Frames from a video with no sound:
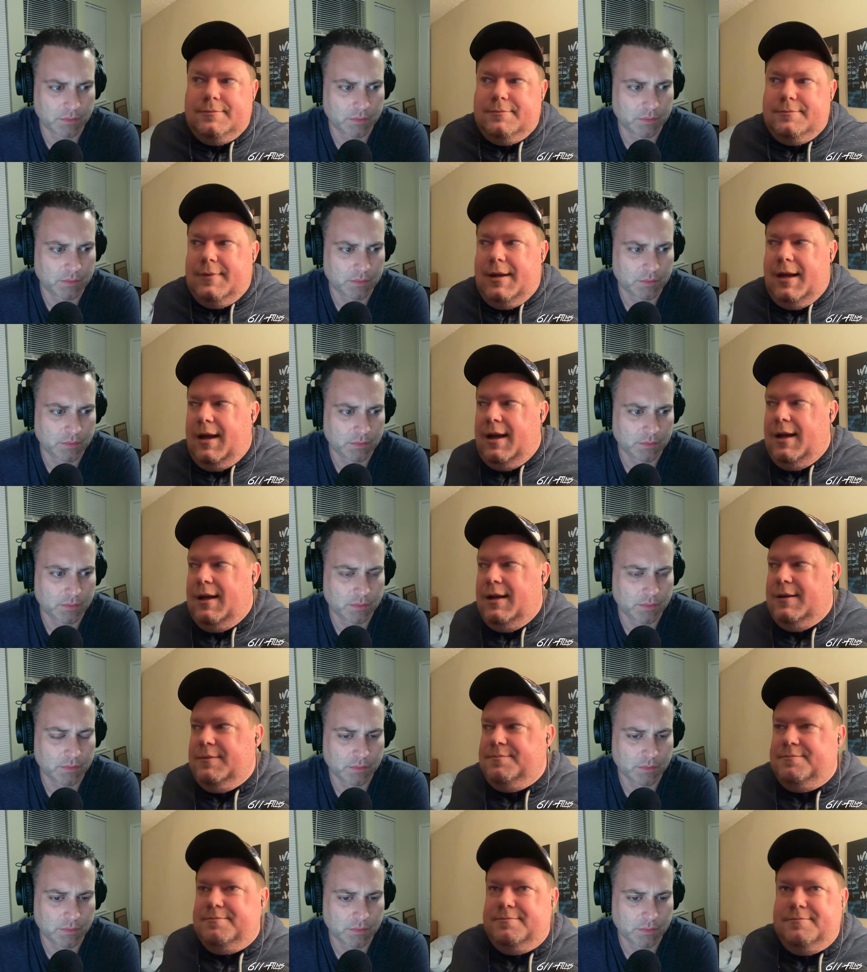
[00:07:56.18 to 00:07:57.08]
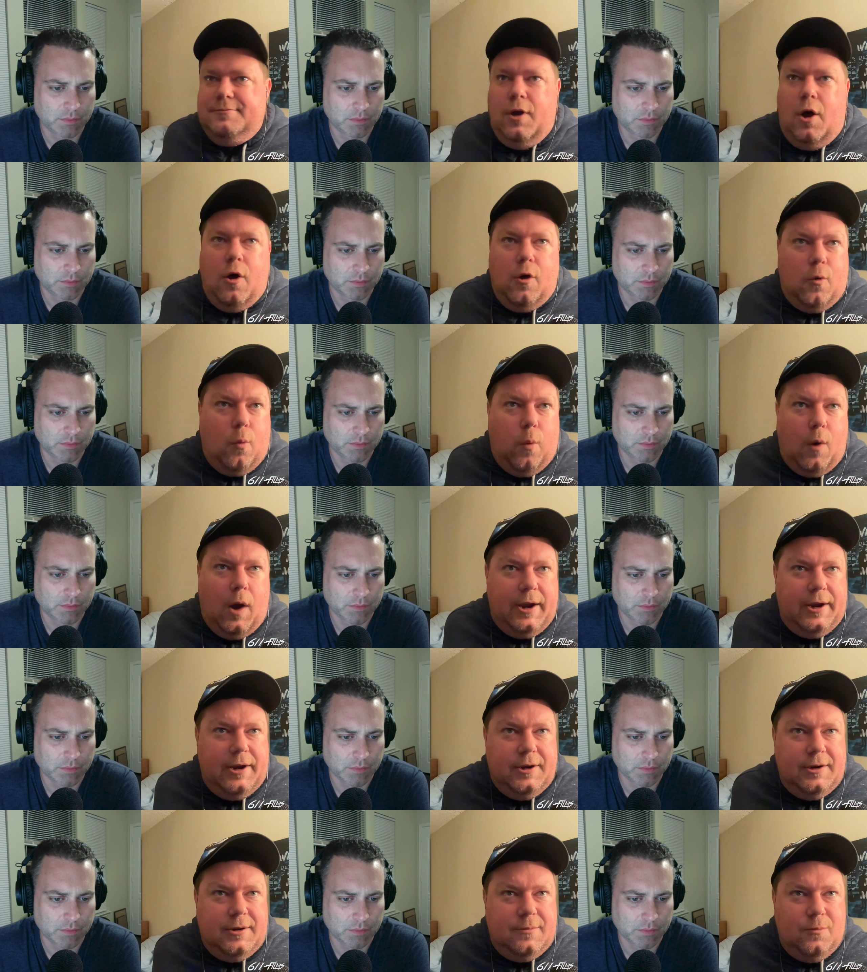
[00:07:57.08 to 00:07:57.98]
Speaker 1: uh, all
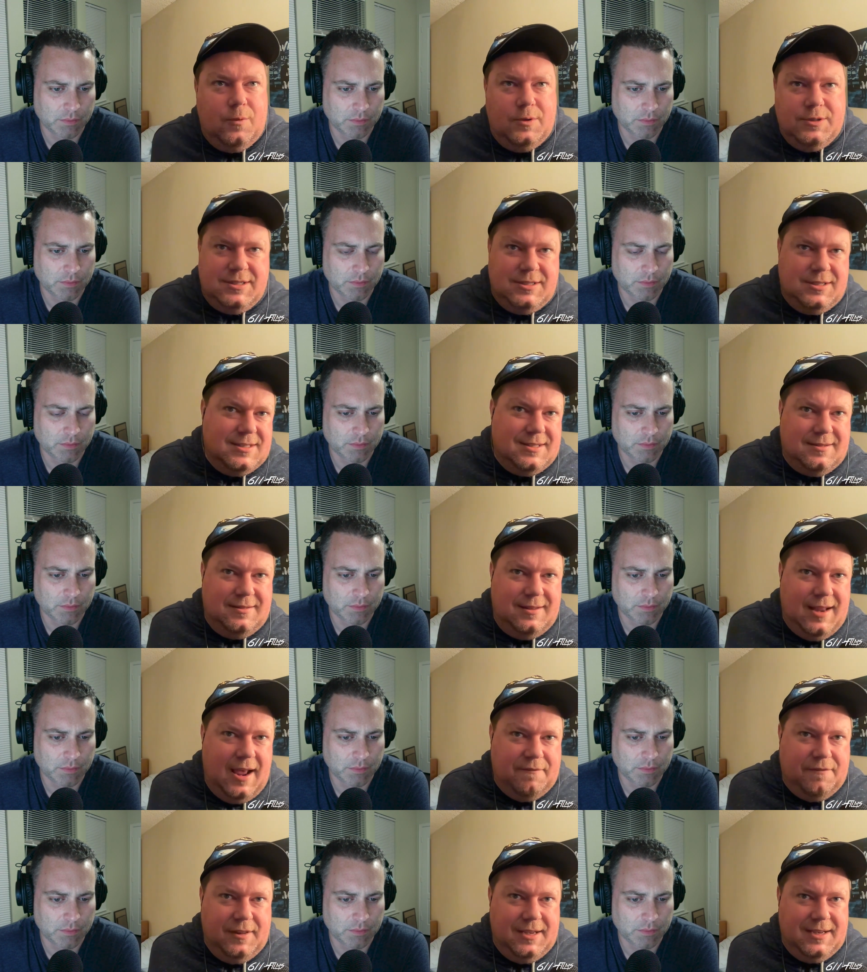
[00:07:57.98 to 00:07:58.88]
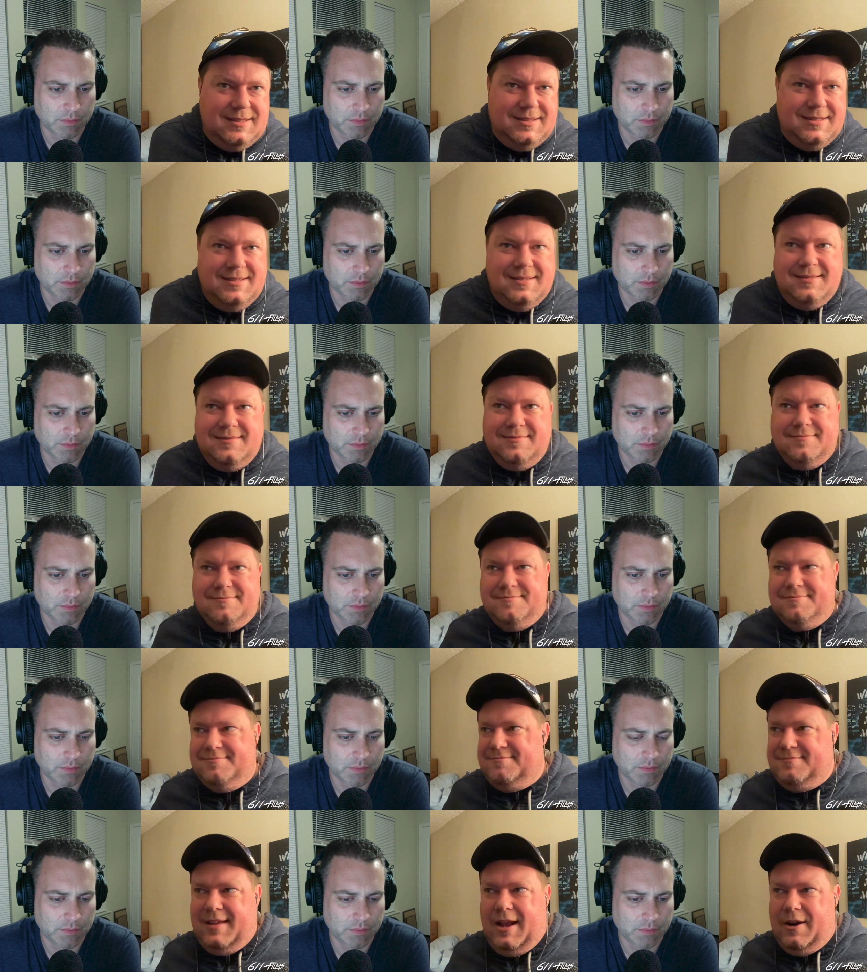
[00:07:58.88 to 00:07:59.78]
Quiet was just Netflix.
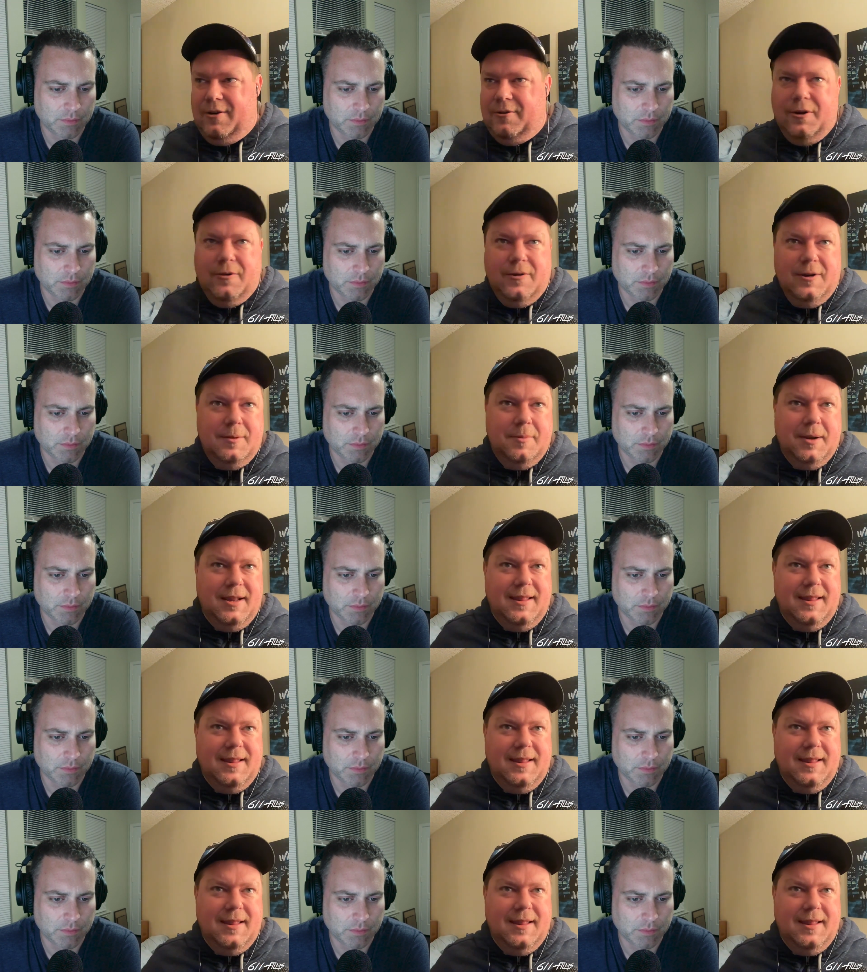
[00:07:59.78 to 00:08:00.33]
I don't know anybody